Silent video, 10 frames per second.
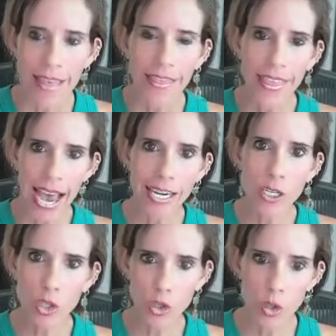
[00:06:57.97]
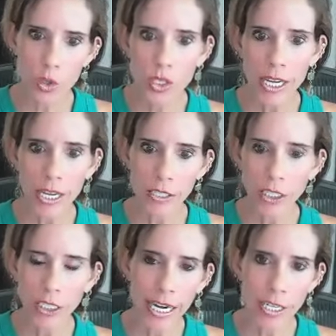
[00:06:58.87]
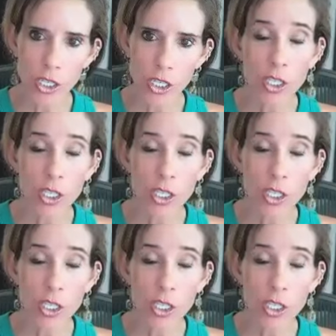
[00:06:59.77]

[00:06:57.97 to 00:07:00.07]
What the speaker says: That is true cellular energy.